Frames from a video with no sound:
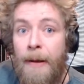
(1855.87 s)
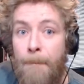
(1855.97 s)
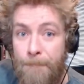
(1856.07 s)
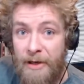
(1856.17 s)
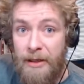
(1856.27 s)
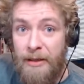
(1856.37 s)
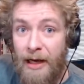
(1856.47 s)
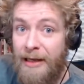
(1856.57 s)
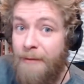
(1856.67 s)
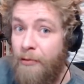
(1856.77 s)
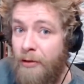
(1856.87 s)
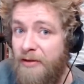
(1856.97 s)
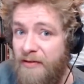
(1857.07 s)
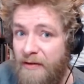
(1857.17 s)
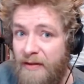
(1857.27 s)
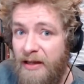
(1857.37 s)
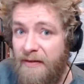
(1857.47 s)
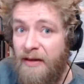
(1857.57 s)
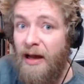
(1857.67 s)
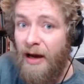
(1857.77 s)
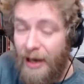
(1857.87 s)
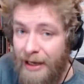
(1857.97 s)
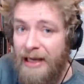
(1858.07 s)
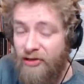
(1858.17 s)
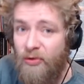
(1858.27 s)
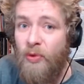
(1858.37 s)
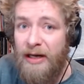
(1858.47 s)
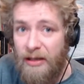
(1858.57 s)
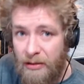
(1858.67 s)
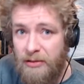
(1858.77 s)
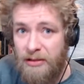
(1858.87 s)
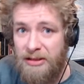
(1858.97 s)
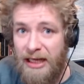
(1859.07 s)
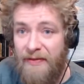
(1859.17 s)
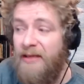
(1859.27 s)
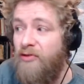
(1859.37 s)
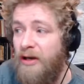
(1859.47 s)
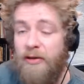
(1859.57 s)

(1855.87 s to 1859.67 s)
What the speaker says: But I can promise you this, I actually went and looked and then tried to